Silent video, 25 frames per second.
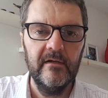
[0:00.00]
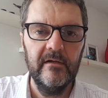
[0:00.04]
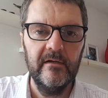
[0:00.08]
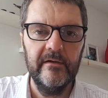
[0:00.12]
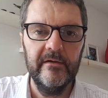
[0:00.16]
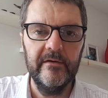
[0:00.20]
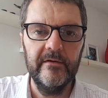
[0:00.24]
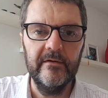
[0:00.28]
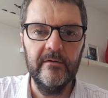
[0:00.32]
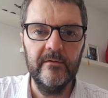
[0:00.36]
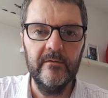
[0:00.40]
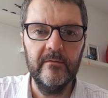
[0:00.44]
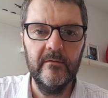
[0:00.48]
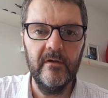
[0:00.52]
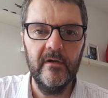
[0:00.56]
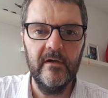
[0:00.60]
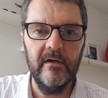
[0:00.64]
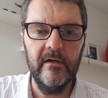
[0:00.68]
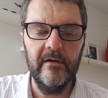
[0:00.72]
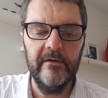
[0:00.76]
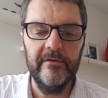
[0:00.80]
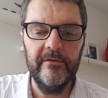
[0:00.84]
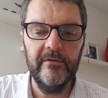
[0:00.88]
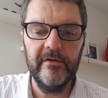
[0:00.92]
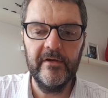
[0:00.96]
You know,
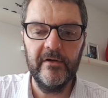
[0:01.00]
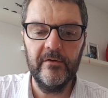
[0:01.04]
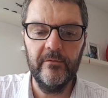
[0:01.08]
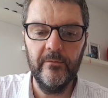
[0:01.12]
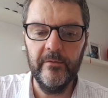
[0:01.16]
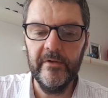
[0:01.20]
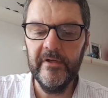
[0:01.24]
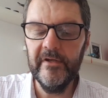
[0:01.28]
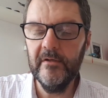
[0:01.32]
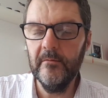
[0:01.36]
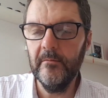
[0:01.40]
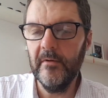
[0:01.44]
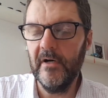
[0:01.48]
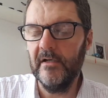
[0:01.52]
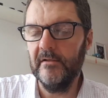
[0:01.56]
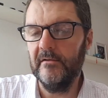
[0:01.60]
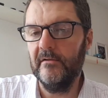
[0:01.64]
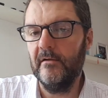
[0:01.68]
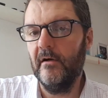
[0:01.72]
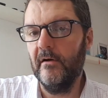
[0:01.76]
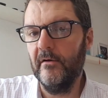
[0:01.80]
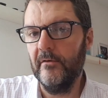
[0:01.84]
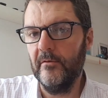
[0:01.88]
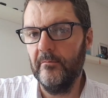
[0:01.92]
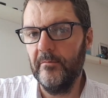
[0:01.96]
uh, you can read about
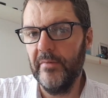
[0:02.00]
how to